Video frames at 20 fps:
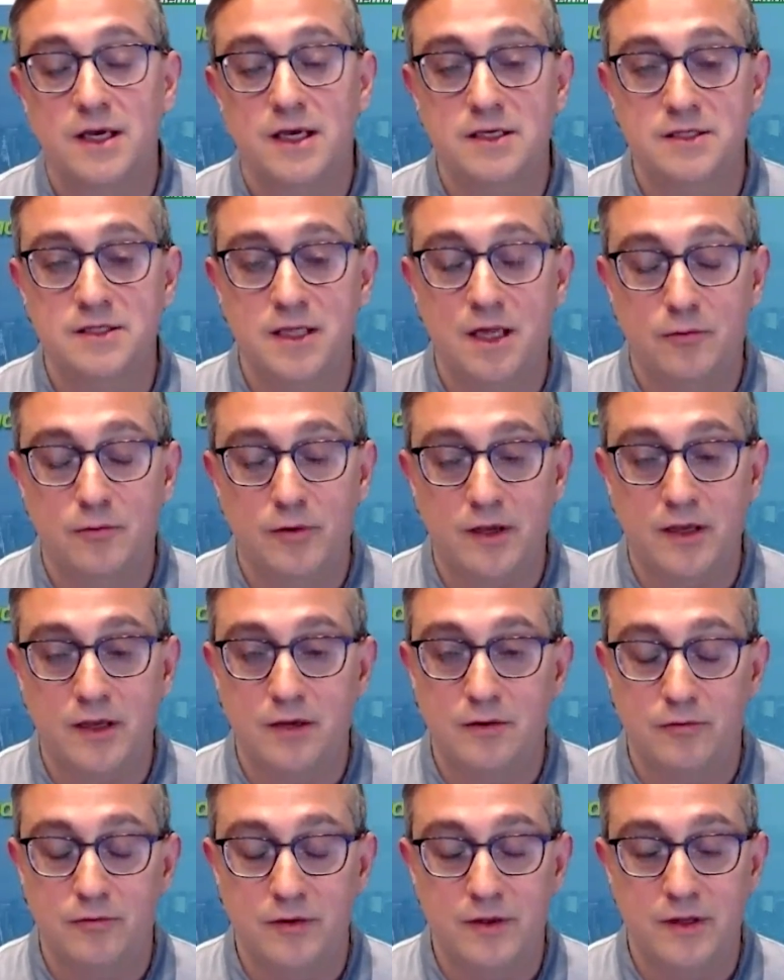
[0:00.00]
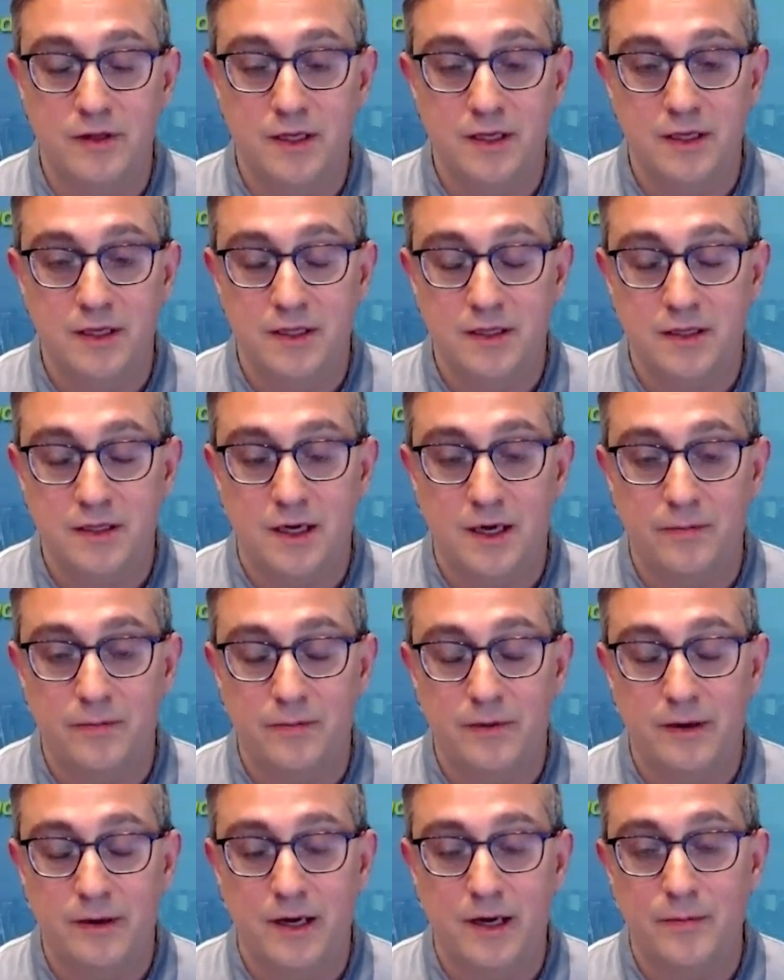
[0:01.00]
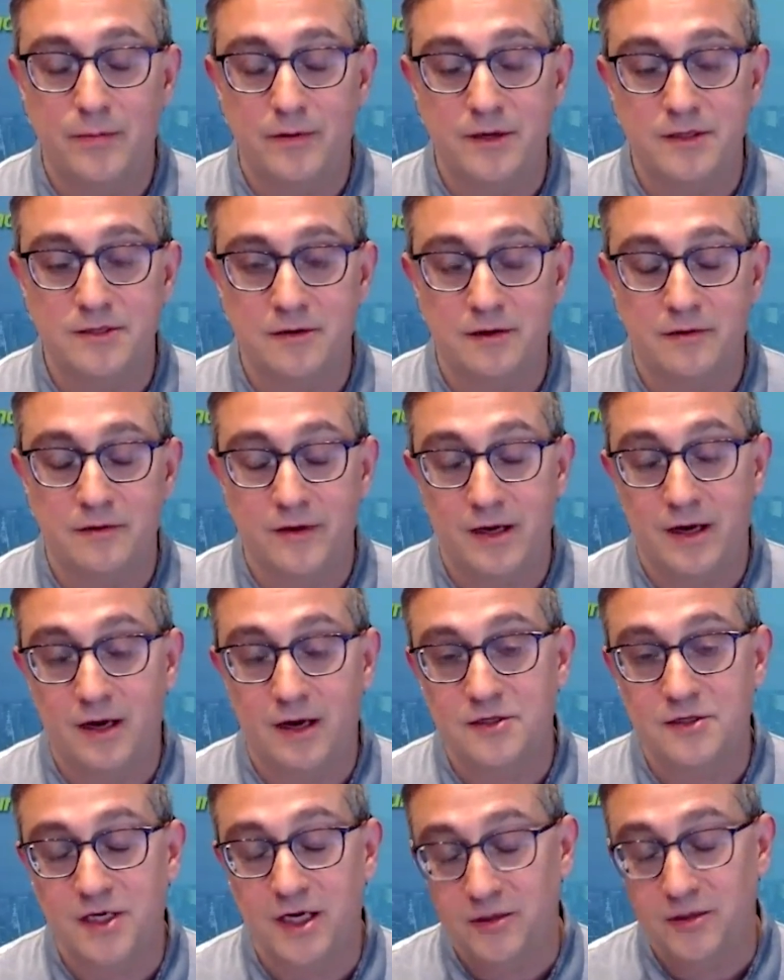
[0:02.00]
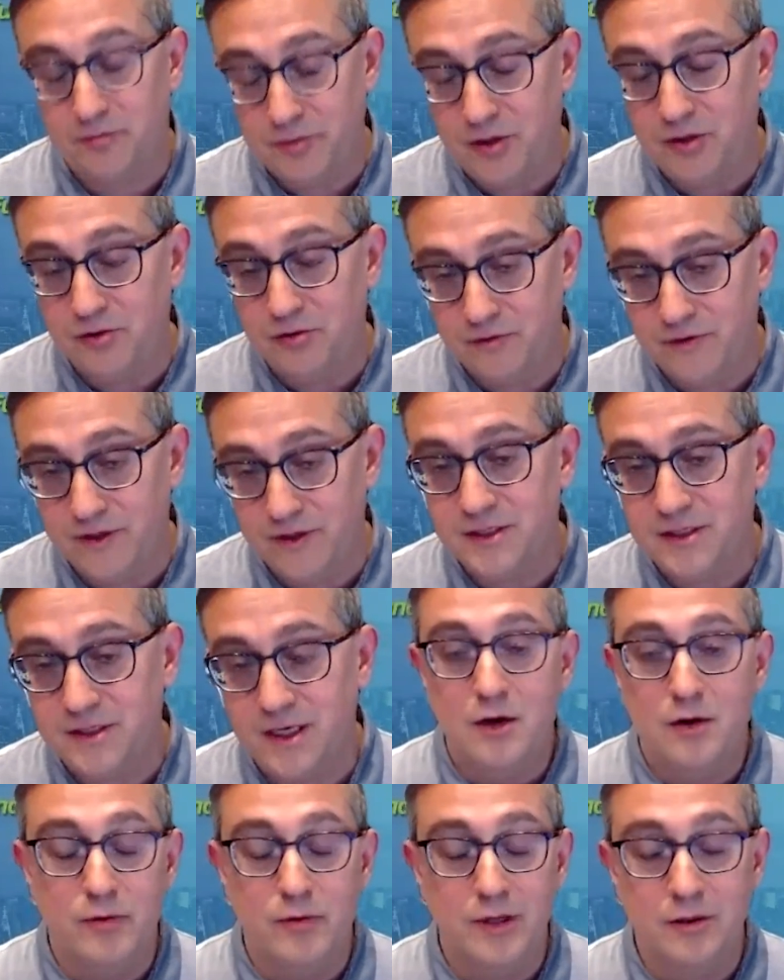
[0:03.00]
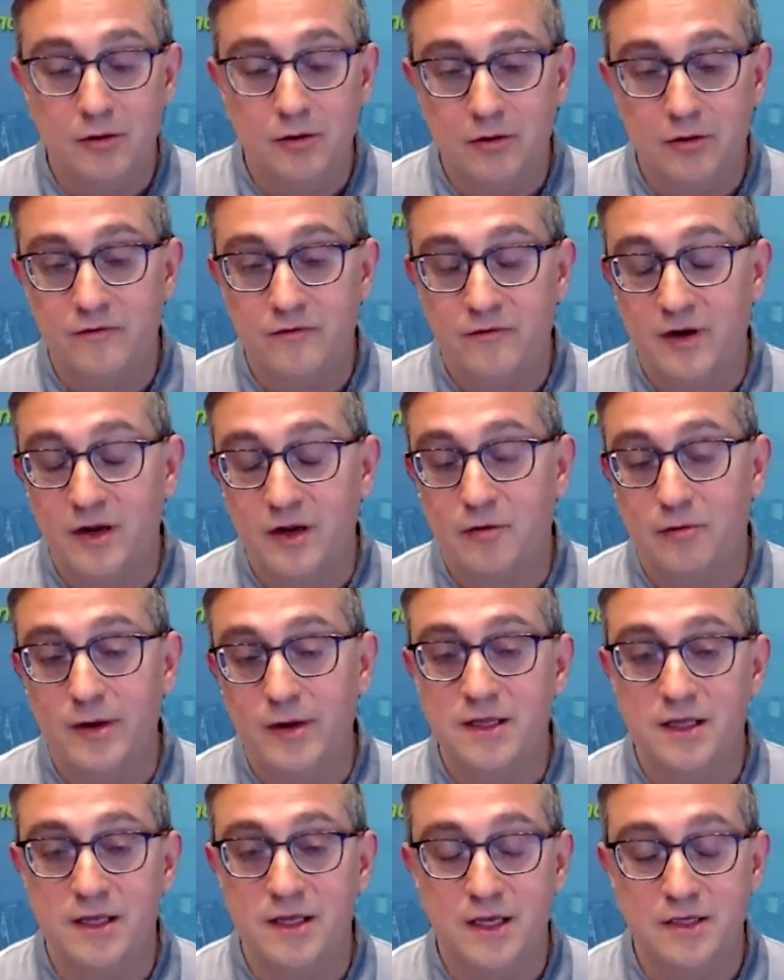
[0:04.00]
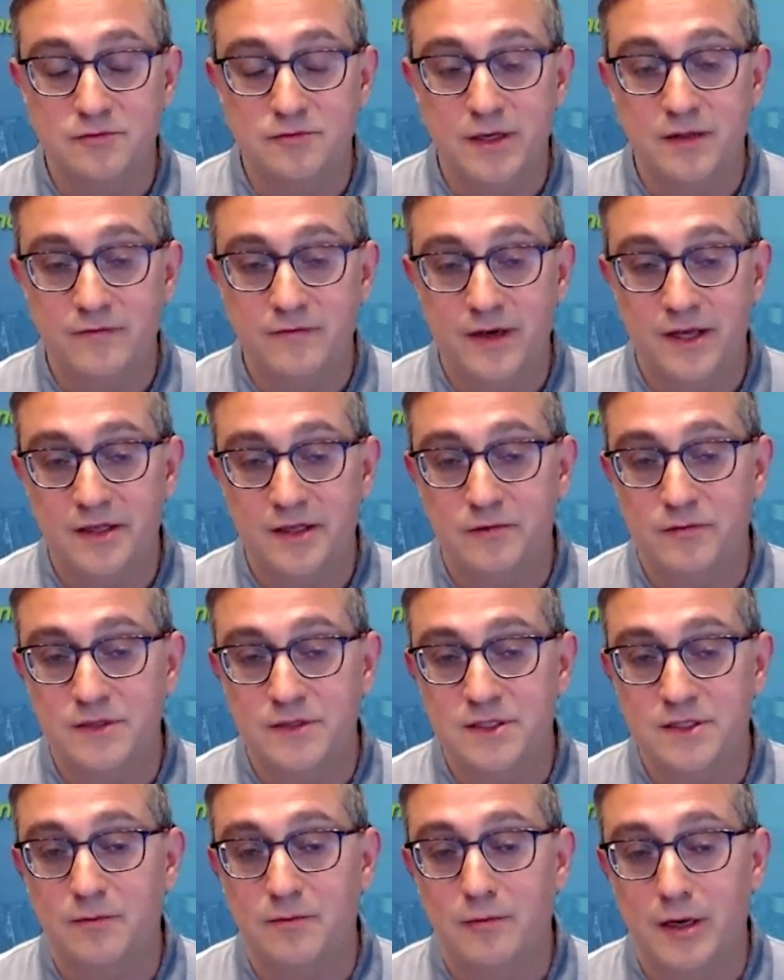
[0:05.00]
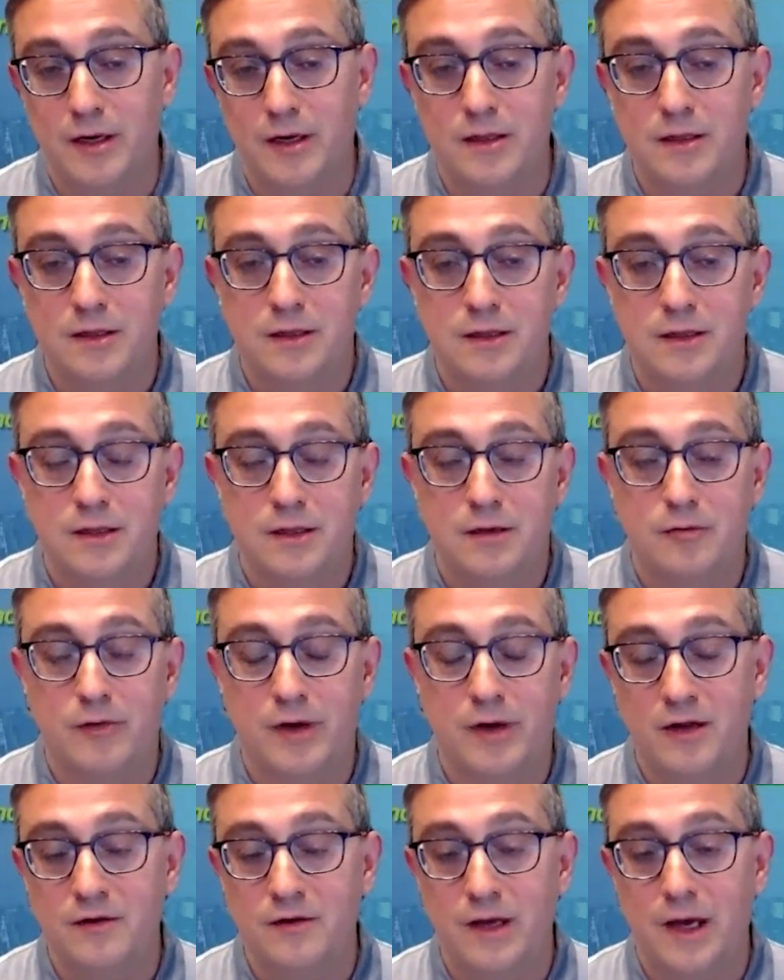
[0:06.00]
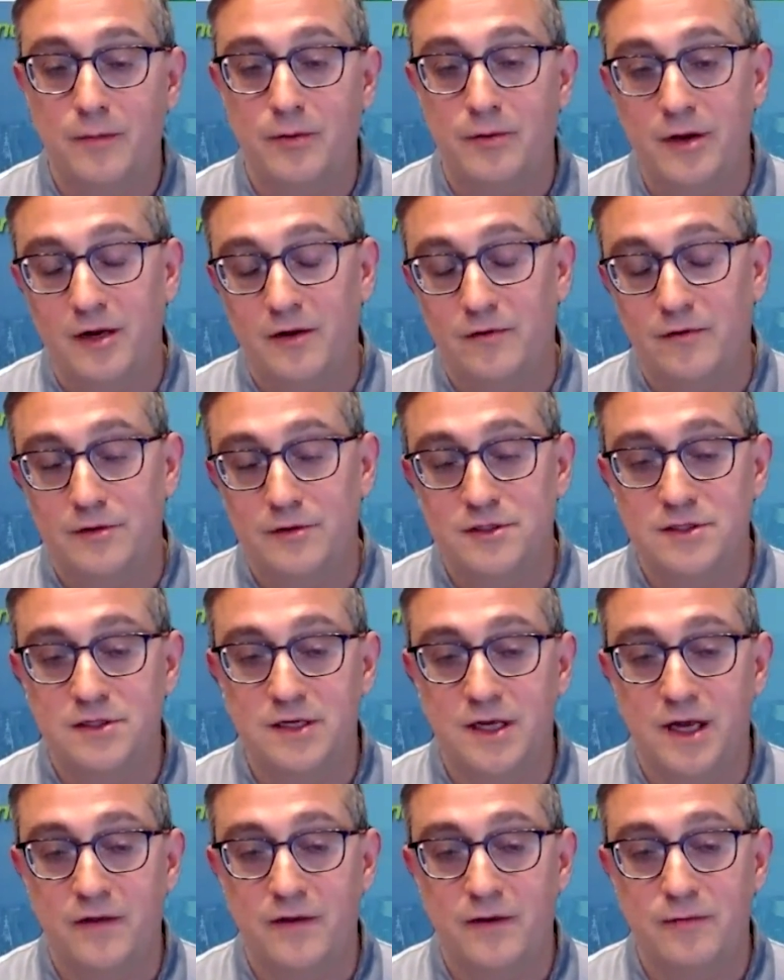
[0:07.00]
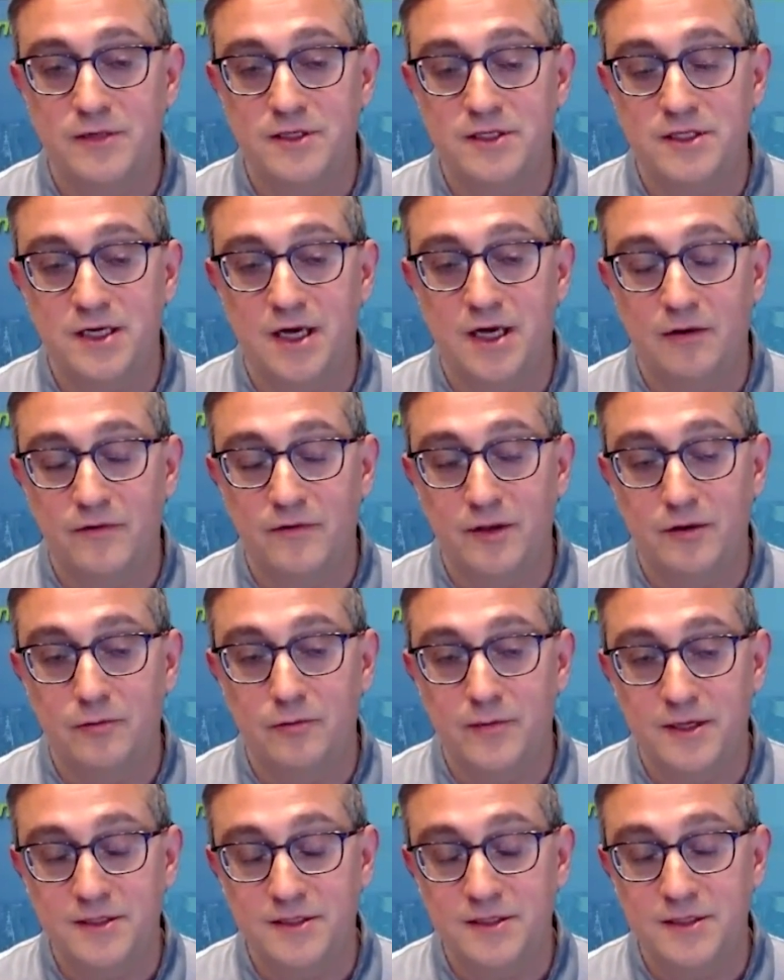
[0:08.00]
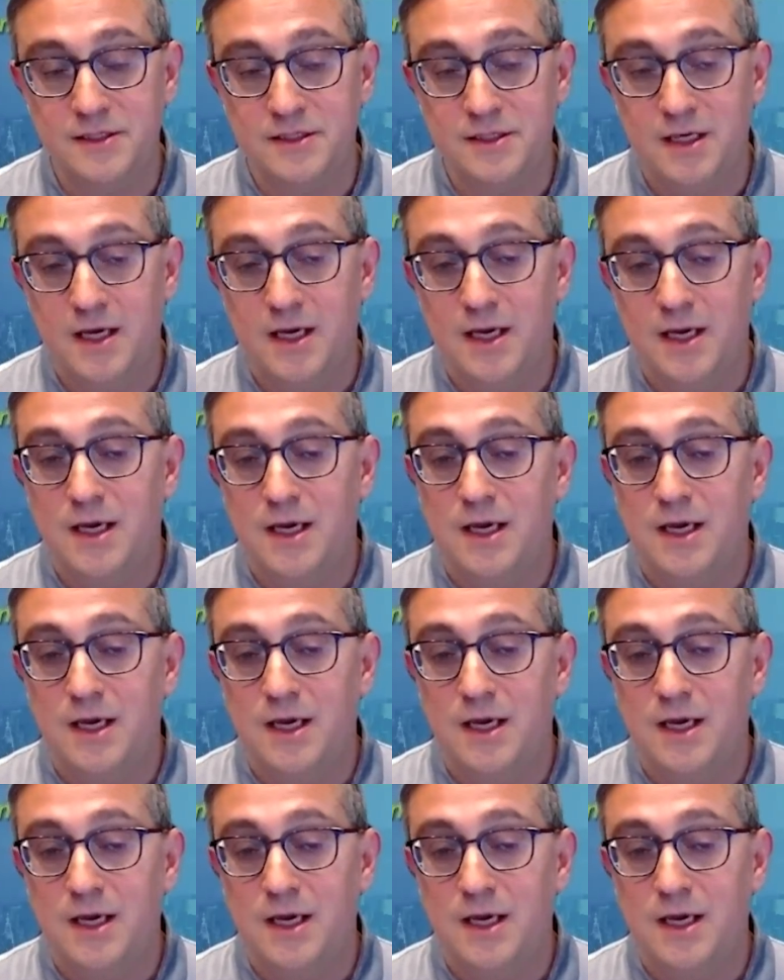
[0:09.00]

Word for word: is networking with the top operators around the country. And as we do this, we learn very quickly as we invest with someone. One operator versus another, we see how they do business,